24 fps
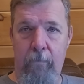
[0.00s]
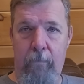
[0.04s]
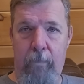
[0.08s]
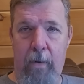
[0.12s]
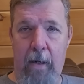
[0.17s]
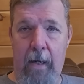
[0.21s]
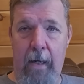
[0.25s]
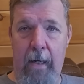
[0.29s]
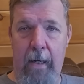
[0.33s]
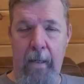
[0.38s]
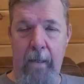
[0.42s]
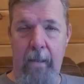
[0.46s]

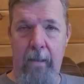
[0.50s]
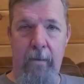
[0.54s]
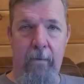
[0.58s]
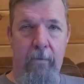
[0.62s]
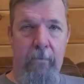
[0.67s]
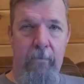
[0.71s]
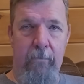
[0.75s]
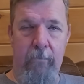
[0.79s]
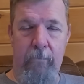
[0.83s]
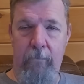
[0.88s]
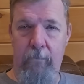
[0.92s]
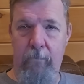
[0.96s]
by
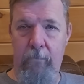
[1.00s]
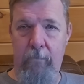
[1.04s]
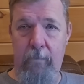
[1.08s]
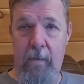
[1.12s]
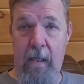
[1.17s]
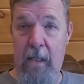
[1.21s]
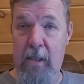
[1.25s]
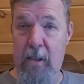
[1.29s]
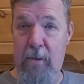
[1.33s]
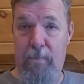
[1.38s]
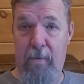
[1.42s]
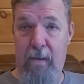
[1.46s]

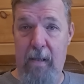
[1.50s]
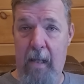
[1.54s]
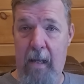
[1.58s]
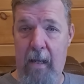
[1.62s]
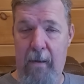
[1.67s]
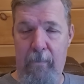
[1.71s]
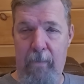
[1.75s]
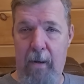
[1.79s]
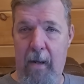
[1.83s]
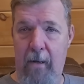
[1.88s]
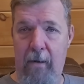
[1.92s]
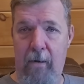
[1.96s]

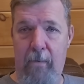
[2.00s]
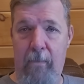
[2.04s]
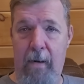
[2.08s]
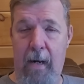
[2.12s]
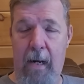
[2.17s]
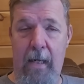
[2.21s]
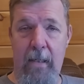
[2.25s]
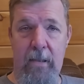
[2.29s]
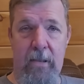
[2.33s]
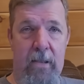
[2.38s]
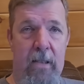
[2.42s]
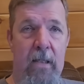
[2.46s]
Hezbollah, by
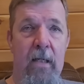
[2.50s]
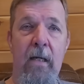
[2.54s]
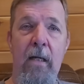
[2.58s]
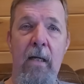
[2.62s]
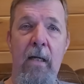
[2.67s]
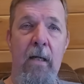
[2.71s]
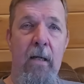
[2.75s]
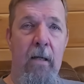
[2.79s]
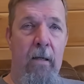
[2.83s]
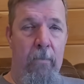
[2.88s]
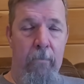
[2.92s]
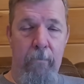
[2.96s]
Hamas.
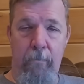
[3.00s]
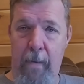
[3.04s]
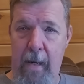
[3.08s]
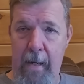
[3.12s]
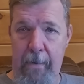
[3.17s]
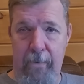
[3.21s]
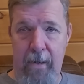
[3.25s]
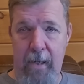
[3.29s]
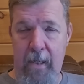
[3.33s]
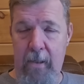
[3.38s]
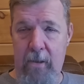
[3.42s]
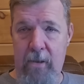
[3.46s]

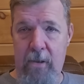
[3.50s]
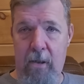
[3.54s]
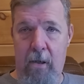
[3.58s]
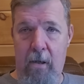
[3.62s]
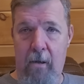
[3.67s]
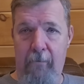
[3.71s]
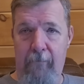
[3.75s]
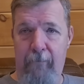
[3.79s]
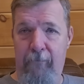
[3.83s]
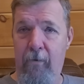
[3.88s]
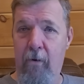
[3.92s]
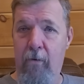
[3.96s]
Maybe it's
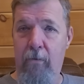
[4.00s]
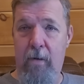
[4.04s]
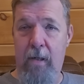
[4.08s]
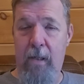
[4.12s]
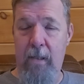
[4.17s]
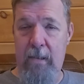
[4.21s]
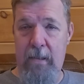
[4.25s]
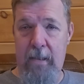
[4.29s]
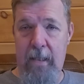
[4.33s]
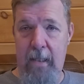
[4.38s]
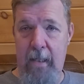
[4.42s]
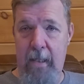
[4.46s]
all
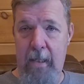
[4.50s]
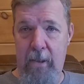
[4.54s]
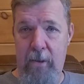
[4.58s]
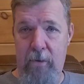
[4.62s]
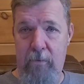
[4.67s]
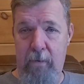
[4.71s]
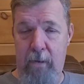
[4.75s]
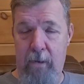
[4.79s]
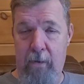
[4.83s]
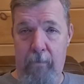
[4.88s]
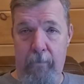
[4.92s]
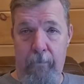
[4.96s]
focused in
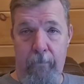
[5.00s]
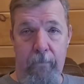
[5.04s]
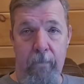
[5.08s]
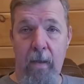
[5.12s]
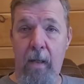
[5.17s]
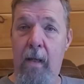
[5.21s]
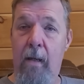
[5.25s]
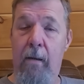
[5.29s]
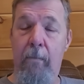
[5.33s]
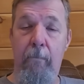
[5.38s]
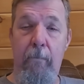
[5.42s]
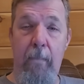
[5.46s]
Israel.
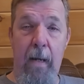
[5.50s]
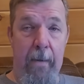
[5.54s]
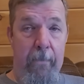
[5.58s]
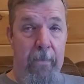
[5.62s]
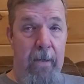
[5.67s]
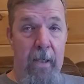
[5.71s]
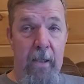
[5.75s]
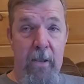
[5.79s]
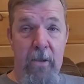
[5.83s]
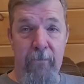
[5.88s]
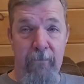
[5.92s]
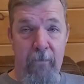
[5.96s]

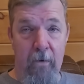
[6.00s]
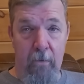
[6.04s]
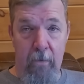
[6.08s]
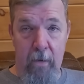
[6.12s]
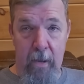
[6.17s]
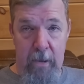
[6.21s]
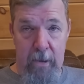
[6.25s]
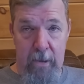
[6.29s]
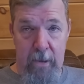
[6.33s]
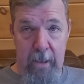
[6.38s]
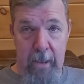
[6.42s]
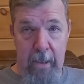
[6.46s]
Maybe it's
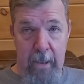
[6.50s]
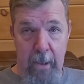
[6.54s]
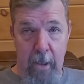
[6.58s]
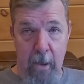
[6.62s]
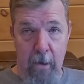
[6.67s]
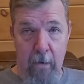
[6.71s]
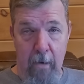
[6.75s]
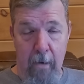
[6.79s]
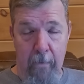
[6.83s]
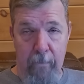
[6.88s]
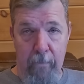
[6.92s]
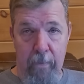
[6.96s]
focused in
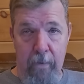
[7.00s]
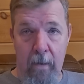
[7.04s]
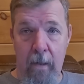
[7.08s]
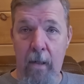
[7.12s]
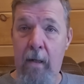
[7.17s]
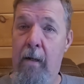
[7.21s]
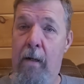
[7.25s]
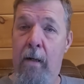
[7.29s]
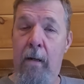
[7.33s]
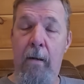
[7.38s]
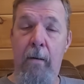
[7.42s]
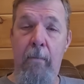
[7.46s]
Europe.
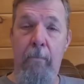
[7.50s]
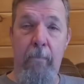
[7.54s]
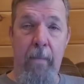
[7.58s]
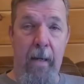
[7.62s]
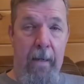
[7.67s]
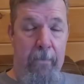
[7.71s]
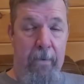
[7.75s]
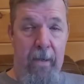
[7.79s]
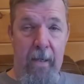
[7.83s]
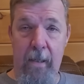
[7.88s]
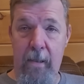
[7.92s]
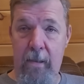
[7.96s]

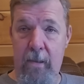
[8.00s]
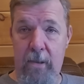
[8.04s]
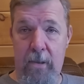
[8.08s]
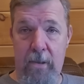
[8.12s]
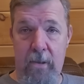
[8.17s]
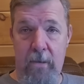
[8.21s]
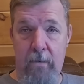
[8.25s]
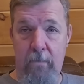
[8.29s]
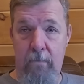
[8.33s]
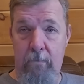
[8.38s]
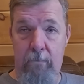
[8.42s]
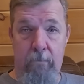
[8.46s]
Maybe
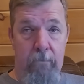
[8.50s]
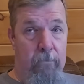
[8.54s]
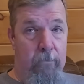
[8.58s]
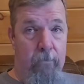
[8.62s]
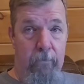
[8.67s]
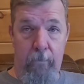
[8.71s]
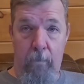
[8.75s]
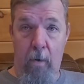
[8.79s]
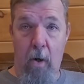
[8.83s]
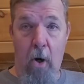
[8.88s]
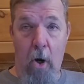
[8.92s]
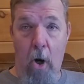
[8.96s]
it's
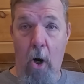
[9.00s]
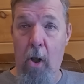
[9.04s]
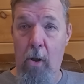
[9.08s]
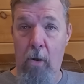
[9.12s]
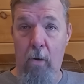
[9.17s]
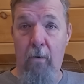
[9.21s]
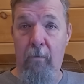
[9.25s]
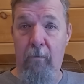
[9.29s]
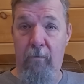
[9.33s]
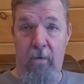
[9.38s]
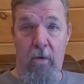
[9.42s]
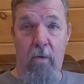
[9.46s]

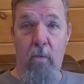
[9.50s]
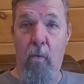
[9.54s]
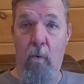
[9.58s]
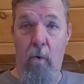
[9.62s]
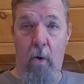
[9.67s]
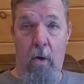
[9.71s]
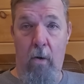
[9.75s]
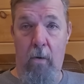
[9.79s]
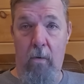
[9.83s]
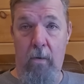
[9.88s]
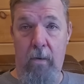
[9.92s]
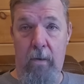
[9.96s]
all over the
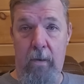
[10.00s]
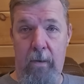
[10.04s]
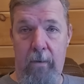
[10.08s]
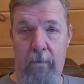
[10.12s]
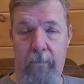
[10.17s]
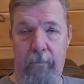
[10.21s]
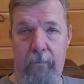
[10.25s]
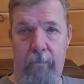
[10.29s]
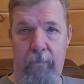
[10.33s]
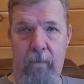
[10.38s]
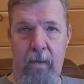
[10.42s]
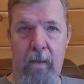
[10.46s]
world.
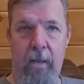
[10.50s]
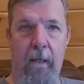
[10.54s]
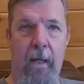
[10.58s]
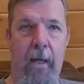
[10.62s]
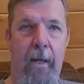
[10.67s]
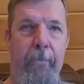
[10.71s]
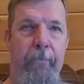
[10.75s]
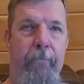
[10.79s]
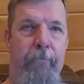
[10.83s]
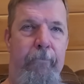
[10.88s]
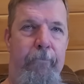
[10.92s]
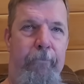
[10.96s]

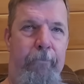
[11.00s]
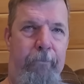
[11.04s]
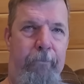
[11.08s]
Okay.